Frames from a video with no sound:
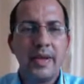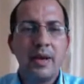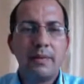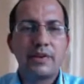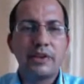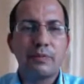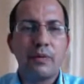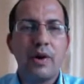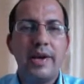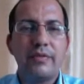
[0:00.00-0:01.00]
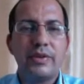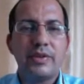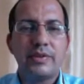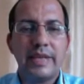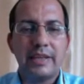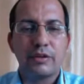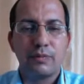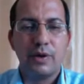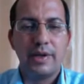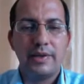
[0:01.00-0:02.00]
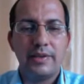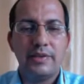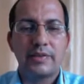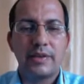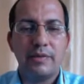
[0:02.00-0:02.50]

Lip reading: But this point, which is next point, is